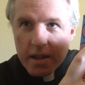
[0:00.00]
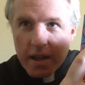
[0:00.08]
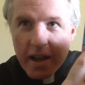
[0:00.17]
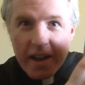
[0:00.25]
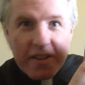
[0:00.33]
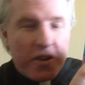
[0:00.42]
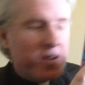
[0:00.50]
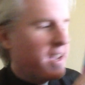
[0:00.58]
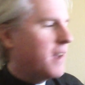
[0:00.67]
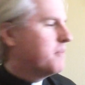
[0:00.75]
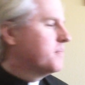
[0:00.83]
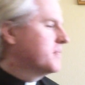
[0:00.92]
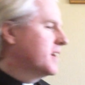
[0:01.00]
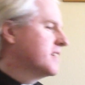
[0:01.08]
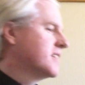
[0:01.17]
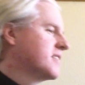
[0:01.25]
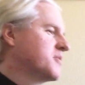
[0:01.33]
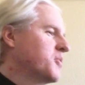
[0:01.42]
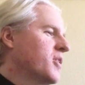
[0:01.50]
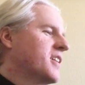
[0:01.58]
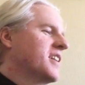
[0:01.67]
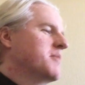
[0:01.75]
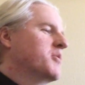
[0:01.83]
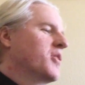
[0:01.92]
Okay, it doesn't work
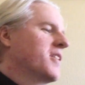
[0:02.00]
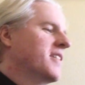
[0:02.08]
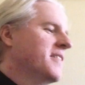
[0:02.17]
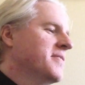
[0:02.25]
anymore.